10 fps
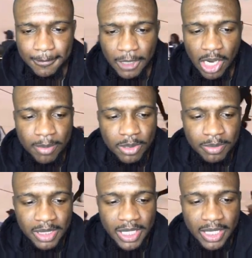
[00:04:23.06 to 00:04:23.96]
He almost
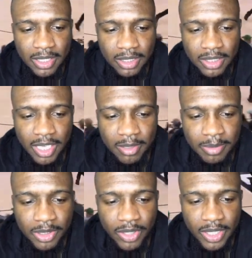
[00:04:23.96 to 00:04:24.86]
missed that dunk. That would have
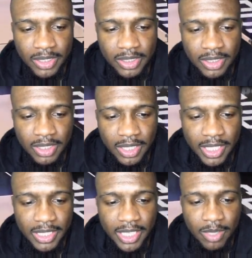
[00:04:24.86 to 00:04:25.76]
been crazy.
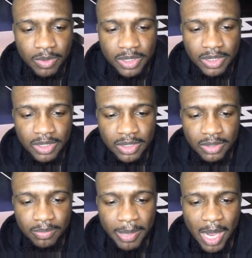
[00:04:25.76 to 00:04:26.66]
Anthony Edwards.
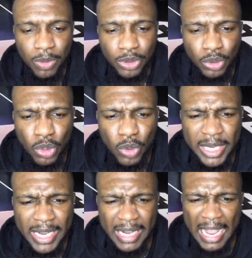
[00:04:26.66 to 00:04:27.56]
Power through
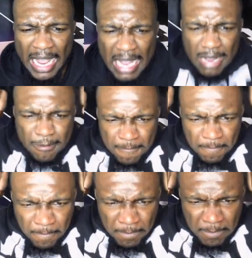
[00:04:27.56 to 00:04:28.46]
there. And
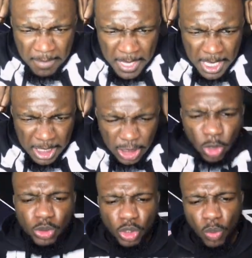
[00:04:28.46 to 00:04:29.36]

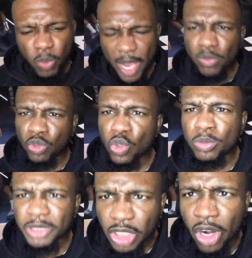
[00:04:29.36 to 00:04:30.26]
go to the weight
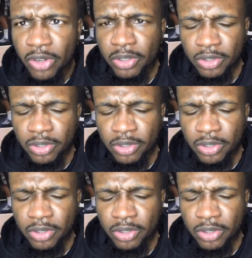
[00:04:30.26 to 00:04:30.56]
room, sir.